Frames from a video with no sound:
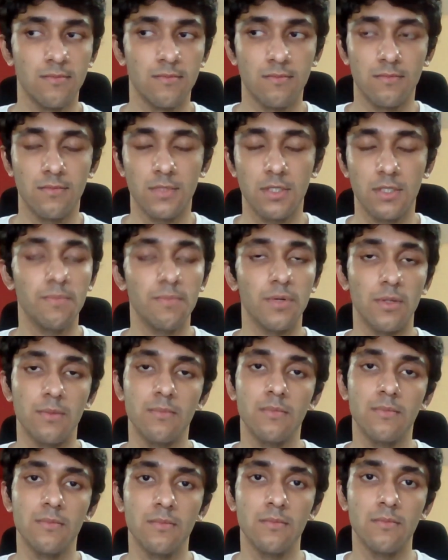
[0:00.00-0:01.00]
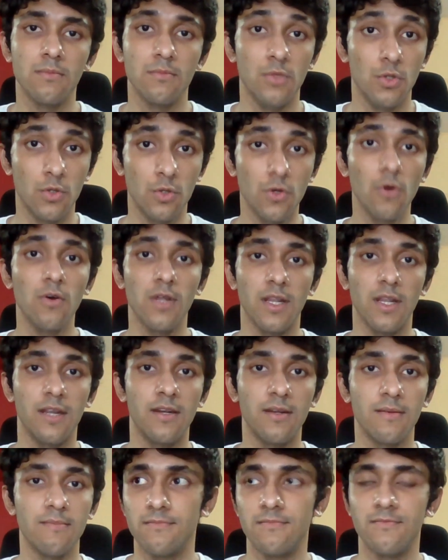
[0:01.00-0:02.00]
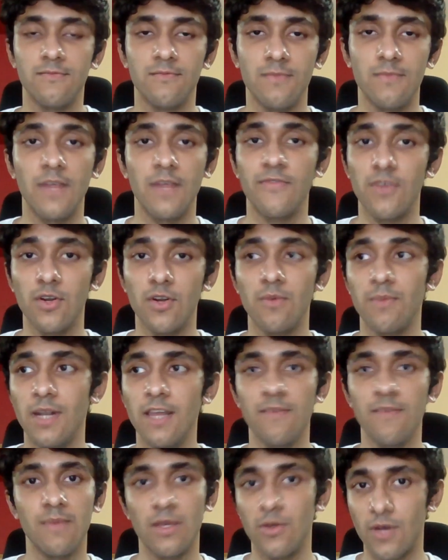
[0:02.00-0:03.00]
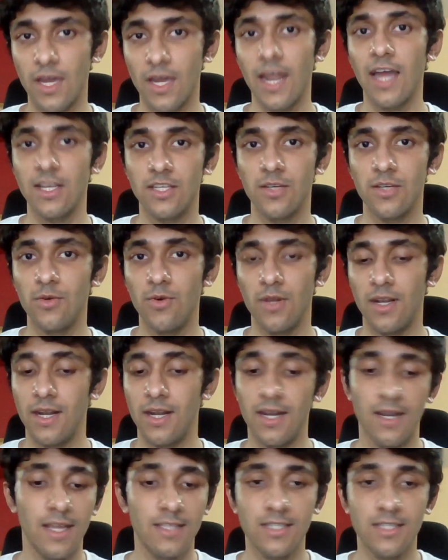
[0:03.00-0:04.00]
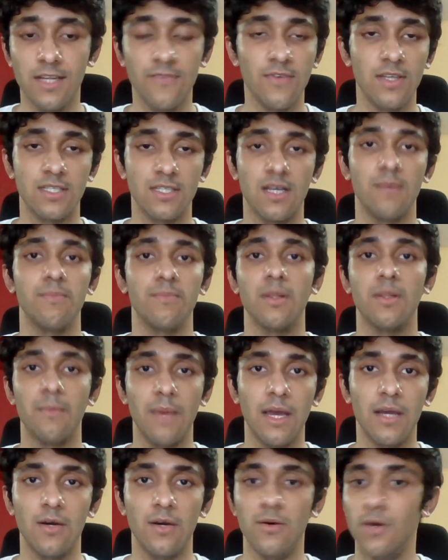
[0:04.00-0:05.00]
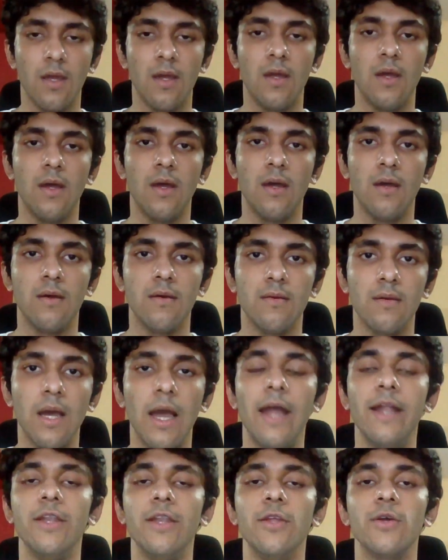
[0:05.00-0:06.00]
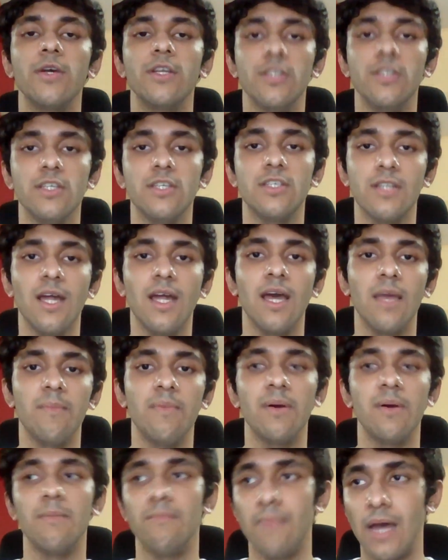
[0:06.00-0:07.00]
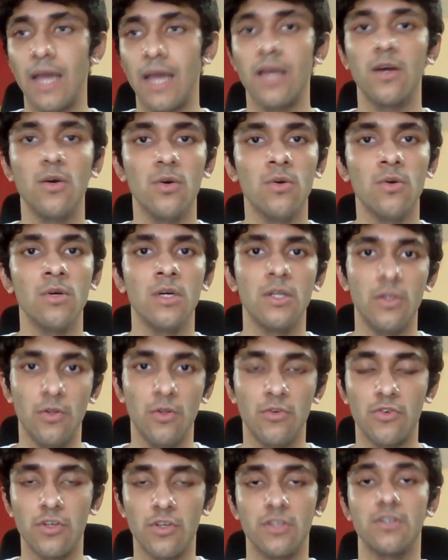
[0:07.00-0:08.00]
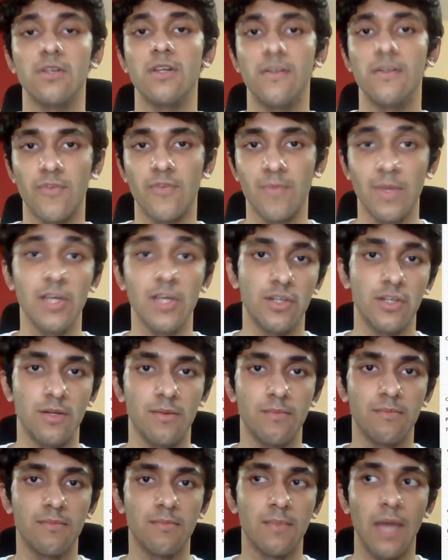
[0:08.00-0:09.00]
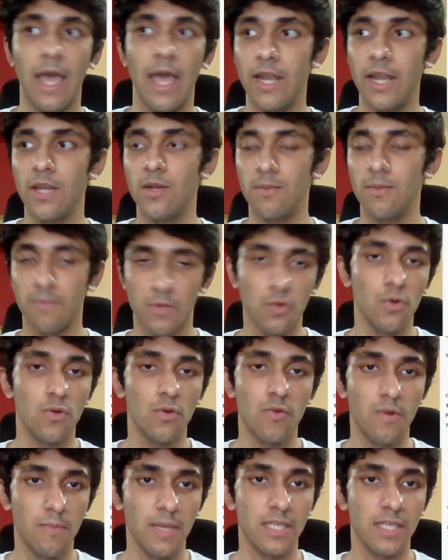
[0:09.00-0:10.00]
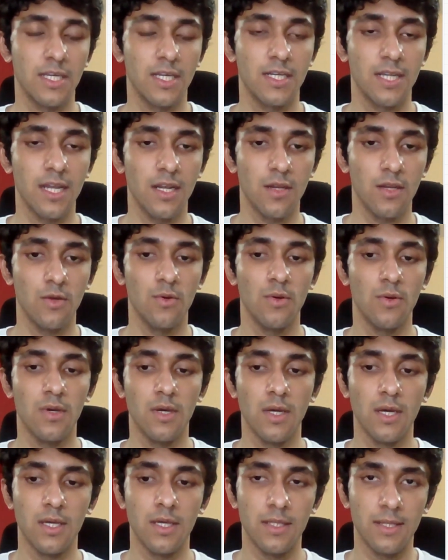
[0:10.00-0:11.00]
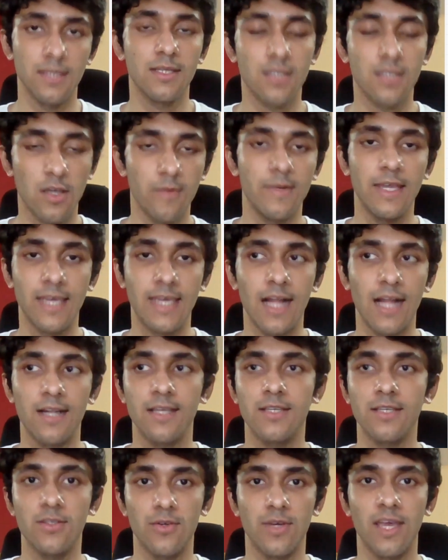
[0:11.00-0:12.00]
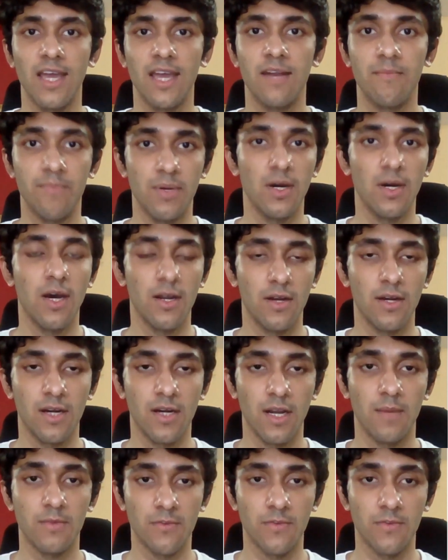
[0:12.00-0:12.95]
Simple. You Google it. If you don't believe me, you can actually Google it. Let's take, for example, a mango. And you can just type mango nutritional information. And Google will basically tell you this is how many calories you get per 100 grams of